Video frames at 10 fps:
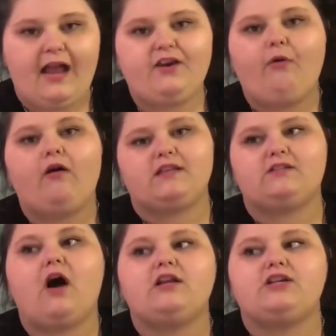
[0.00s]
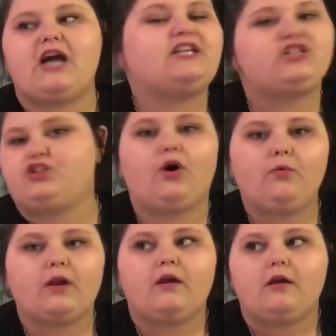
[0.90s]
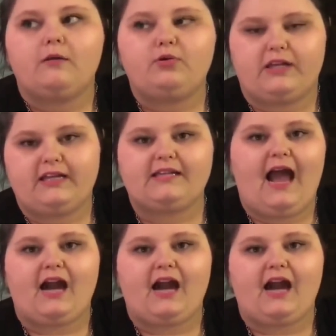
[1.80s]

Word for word: I know all this knowledge. I just don't put it into